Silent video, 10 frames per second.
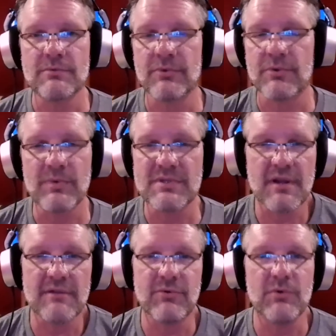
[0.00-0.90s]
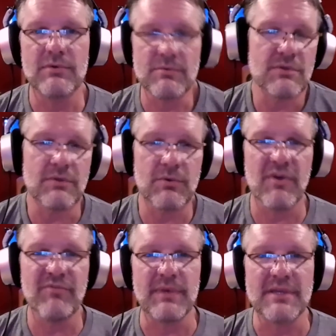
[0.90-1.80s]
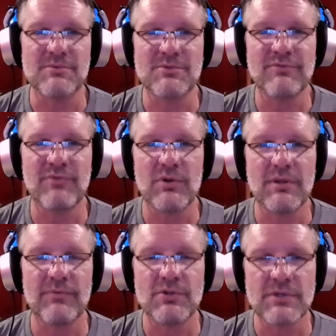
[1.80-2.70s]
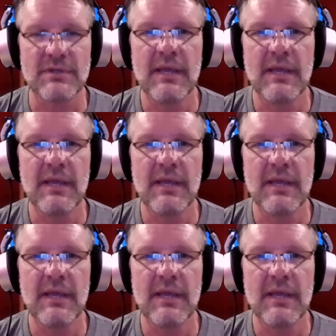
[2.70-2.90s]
Well, there was not there was only a rough mix. There was no vocal up version.